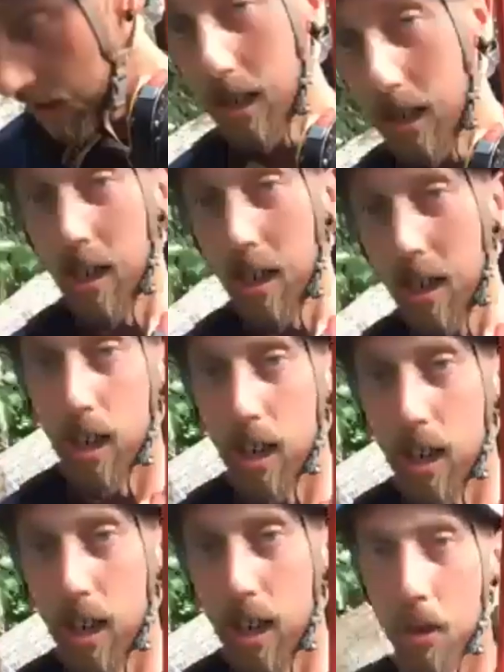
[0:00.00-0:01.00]
I'm just
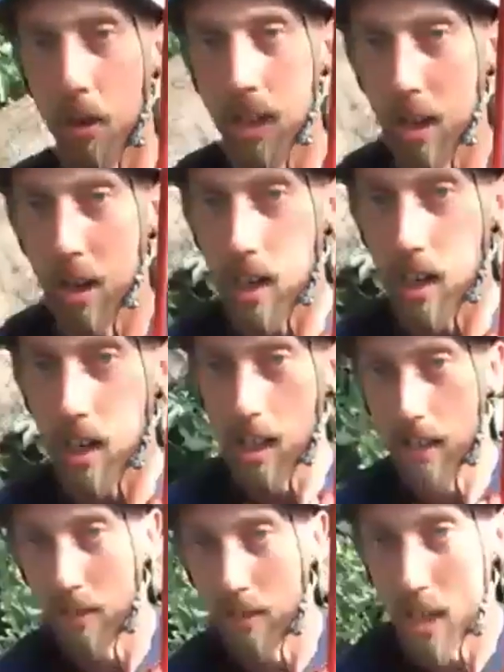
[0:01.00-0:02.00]
pulling on this lever,
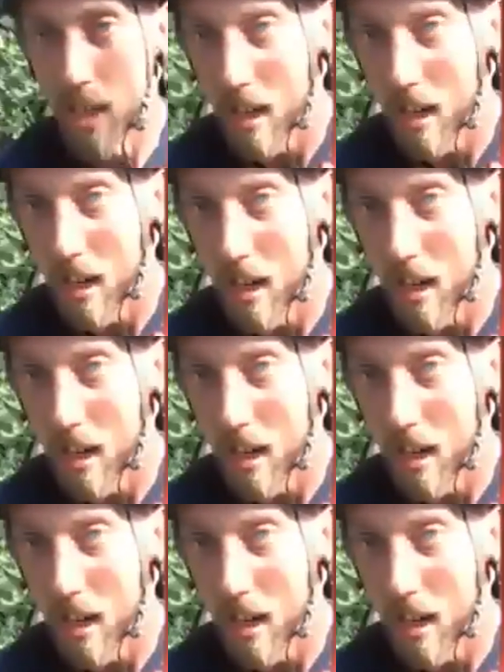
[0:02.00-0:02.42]
and you guys should